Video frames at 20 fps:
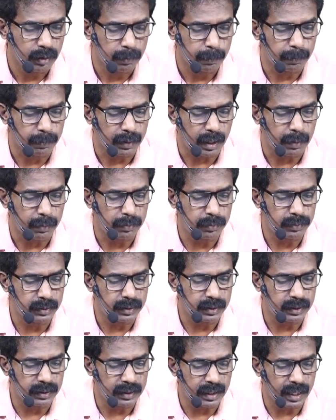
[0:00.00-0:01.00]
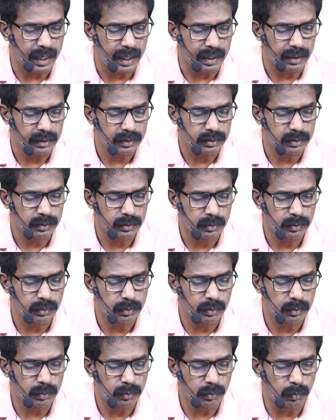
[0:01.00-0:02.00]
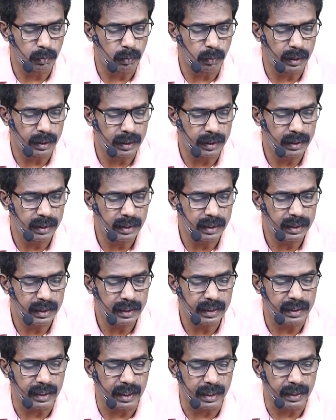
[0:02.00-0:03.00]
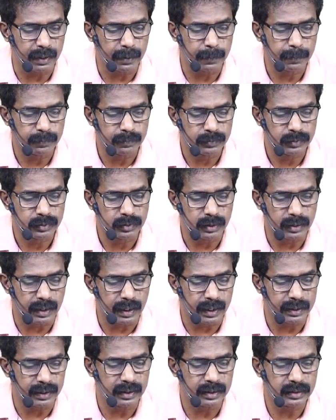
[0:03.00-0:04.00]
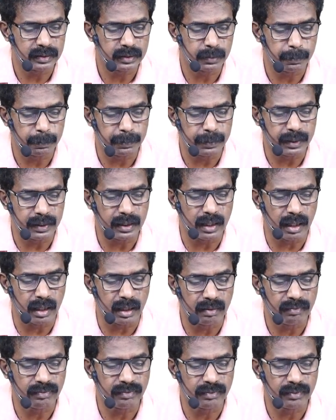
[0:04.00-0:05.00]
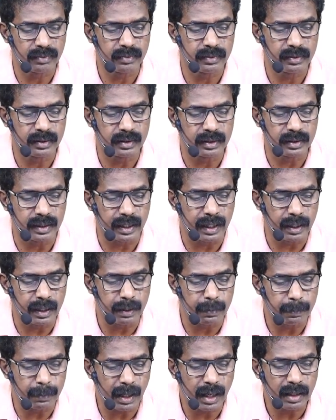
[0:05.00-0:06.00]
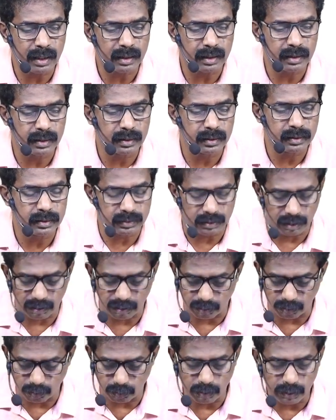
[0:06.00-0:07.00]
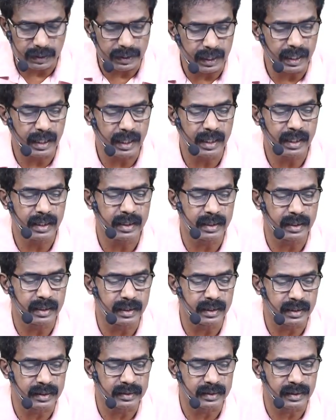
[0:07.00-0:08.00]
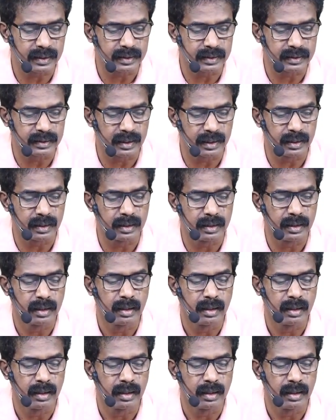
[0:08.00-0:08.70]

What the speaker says: Probability that only A. So that is P of A bar, sorry, A intersection